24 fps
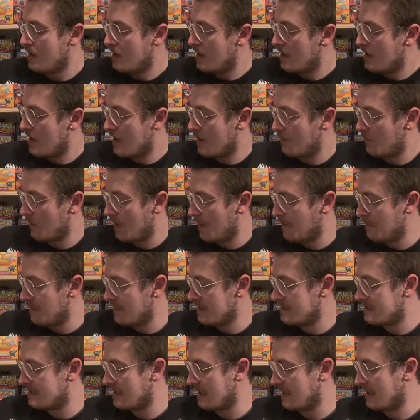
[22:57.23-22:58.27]
Um, I'm
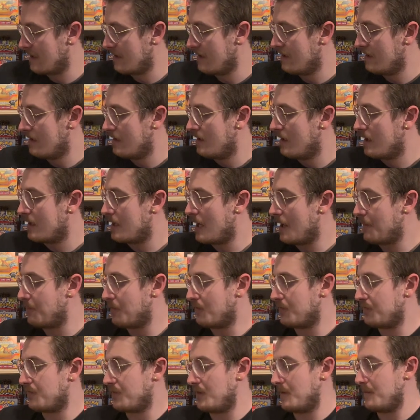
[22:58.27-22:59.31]
missing a couple
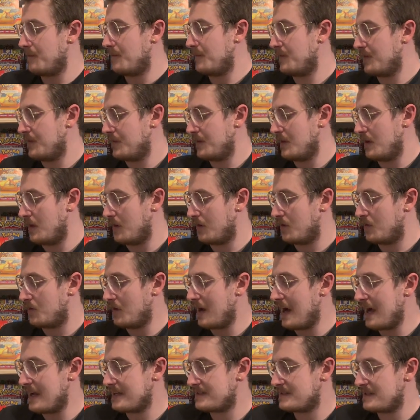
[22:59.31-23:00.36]
from the
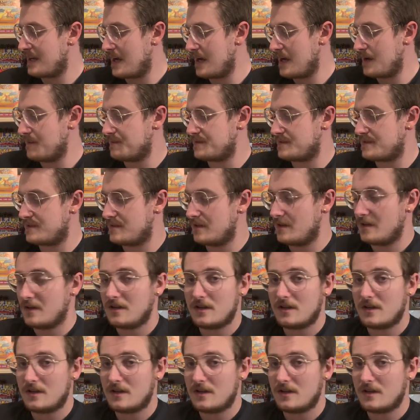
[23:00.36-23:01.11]
grass types.